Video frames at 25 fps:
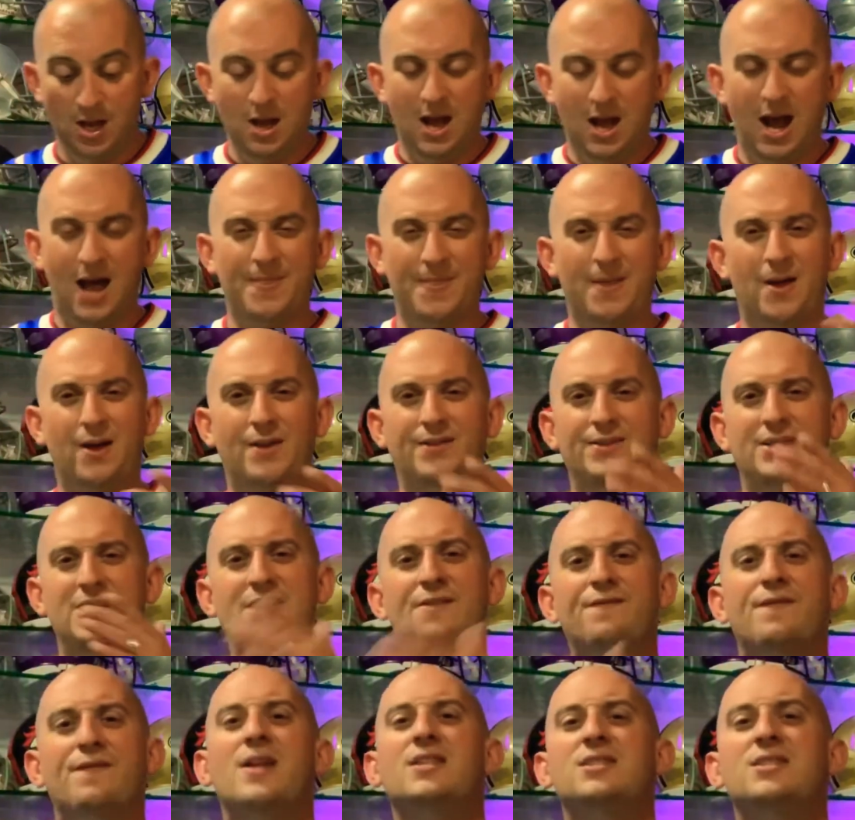On the
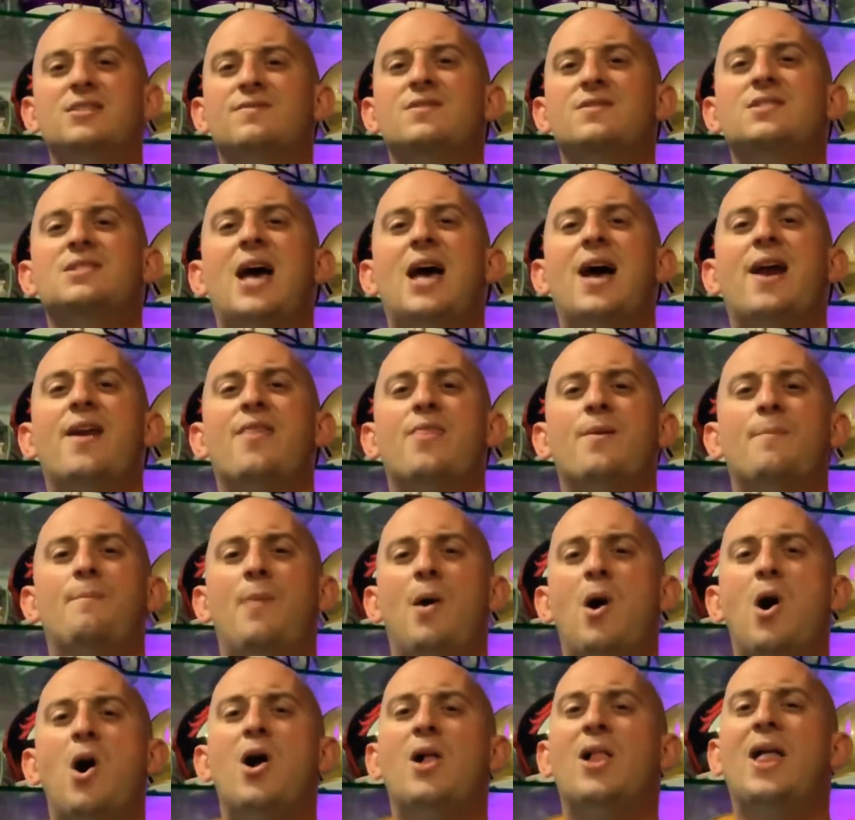defensive side of the
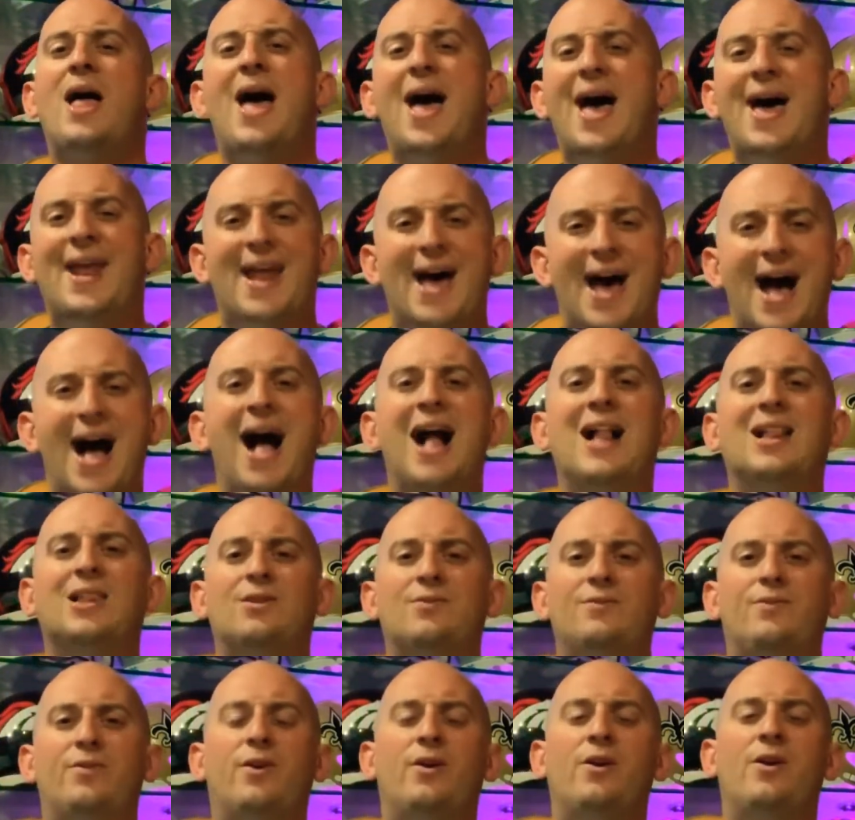ball, Ed
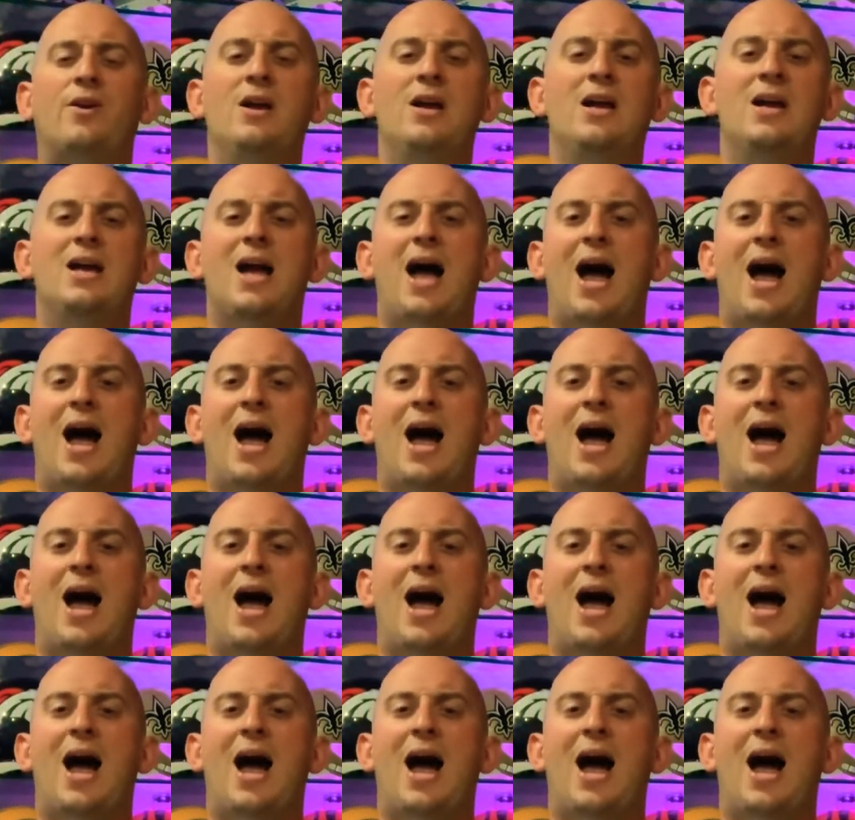Oliver,